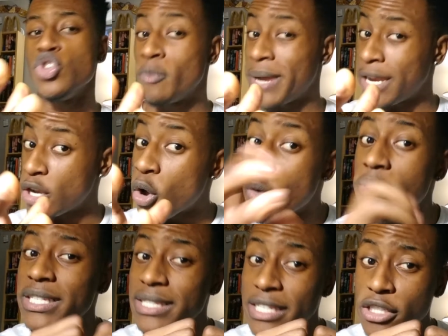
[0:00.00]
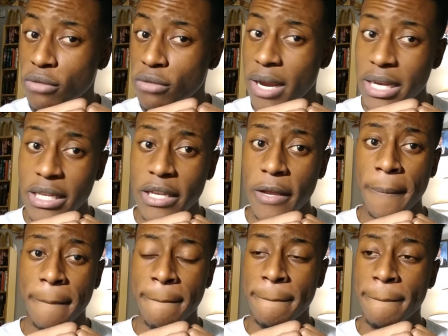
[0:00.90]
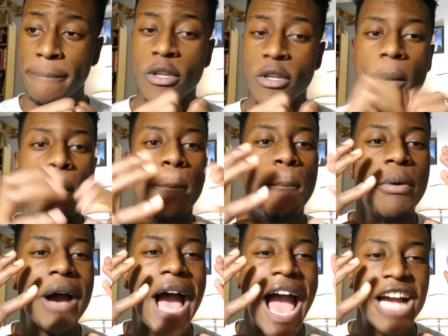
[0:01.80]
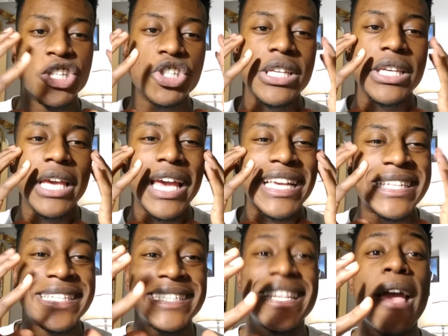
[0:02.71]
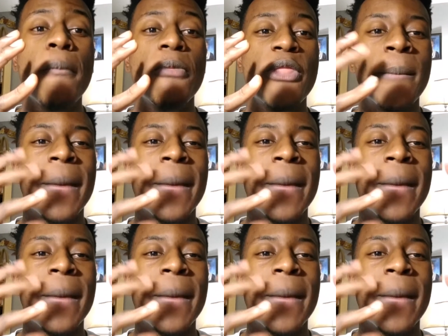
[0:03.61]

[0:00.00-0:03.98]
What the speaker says: may know these things already, but actually accept them